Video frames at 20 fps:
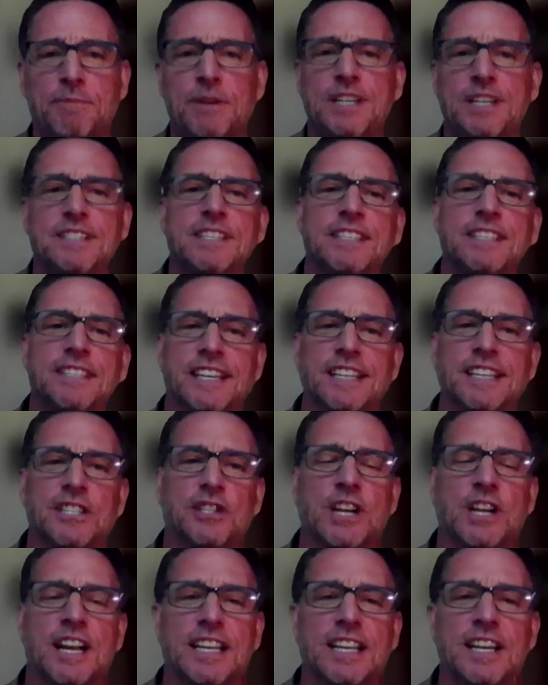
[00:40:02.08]
onto the next
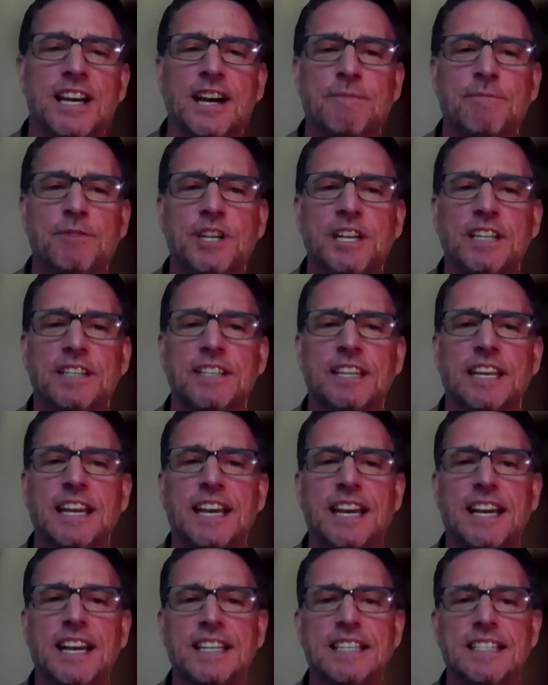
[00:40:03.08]
shiny object
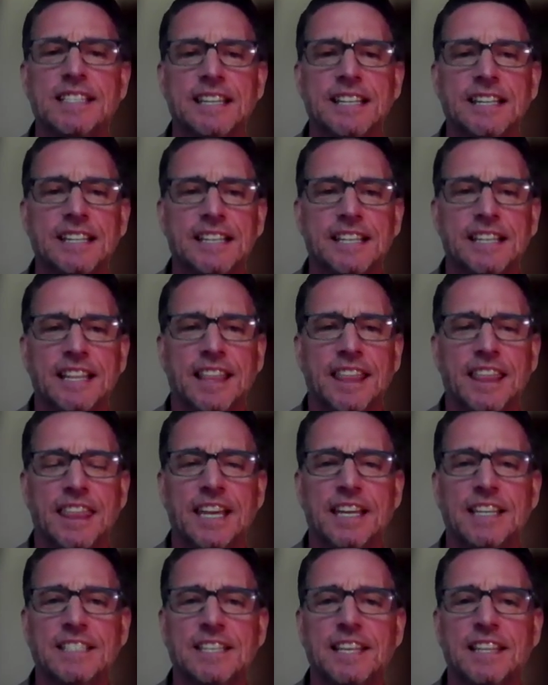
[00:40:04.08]
and
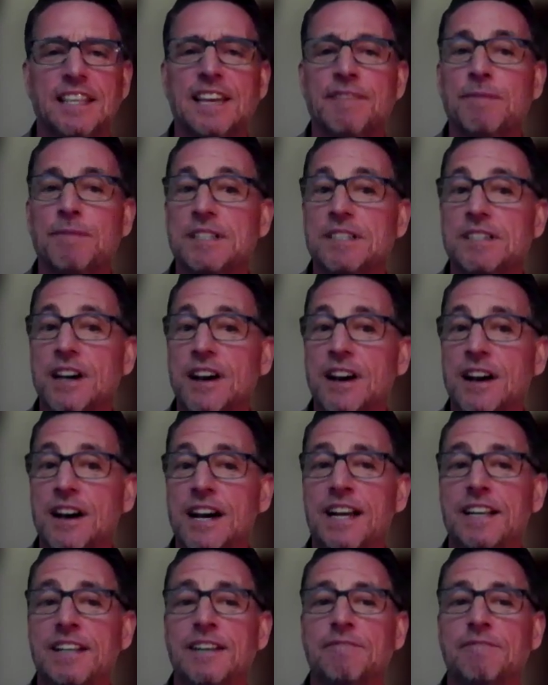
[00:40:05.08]
things that they've been
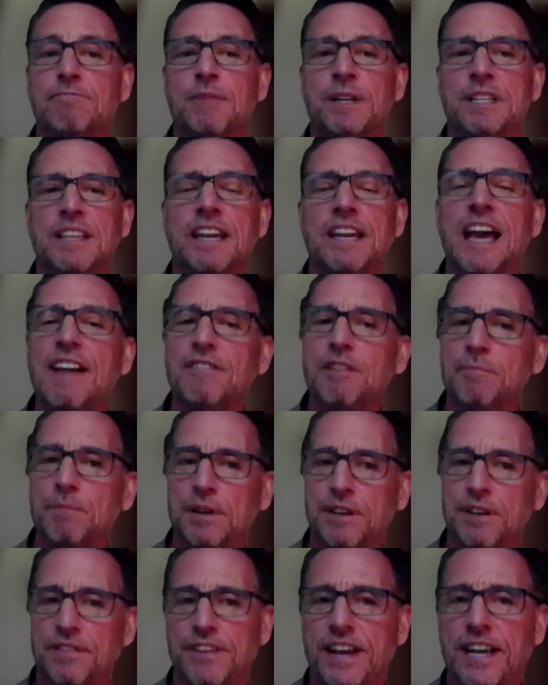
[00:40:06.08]
taught, but they haven't
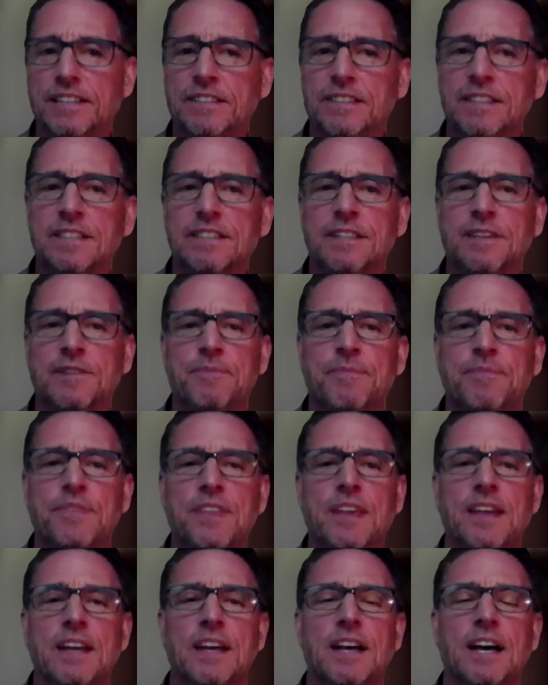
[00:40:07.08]
perfected.
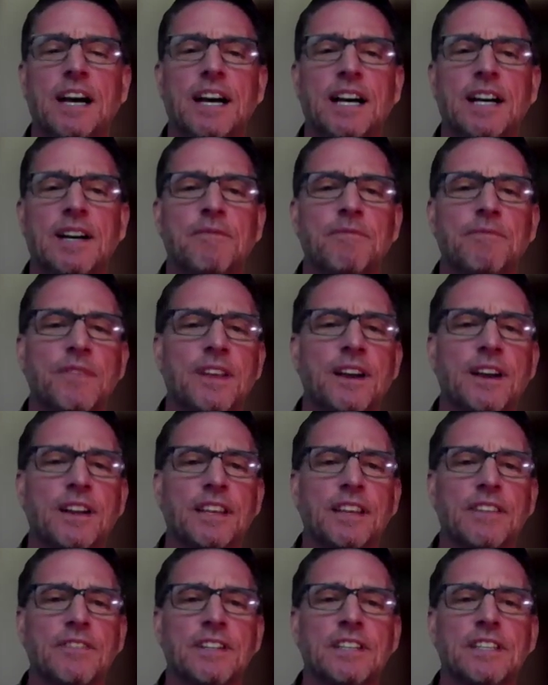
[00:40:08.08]
I'll
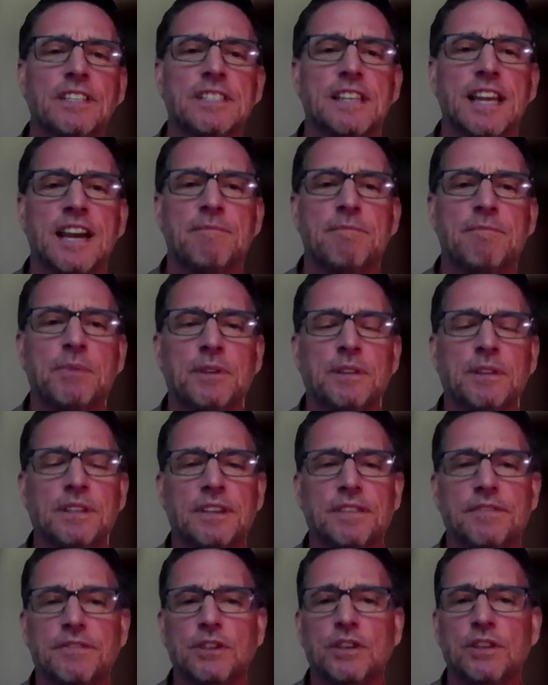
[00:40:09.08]
give an example
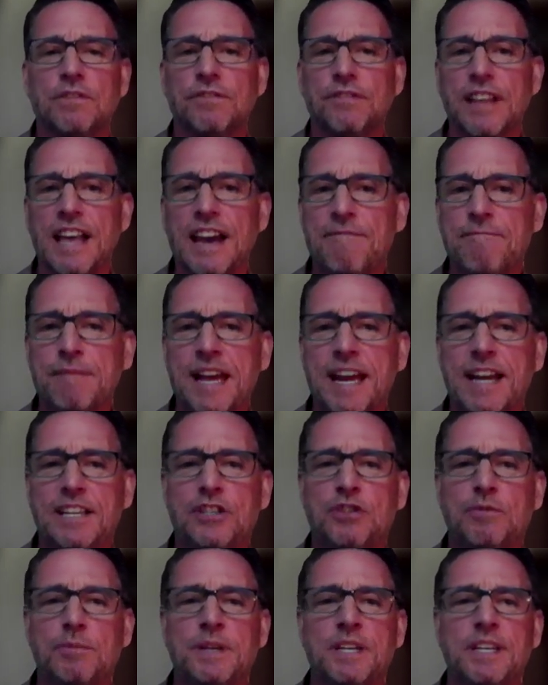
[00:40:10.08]
of good flap
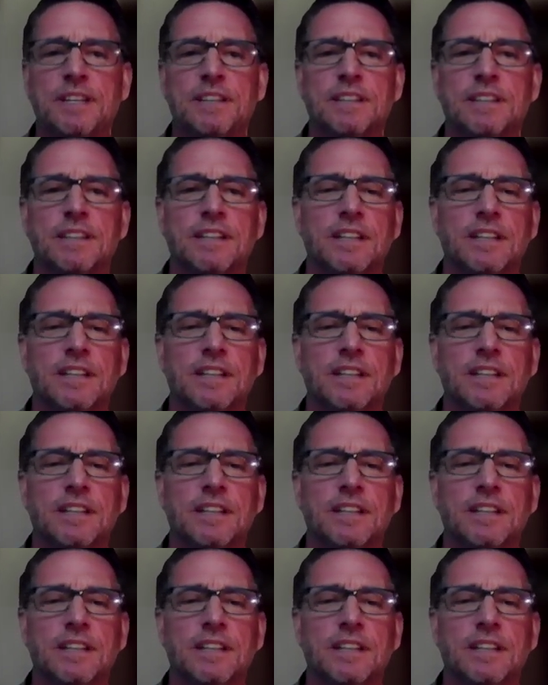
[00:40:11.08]
management,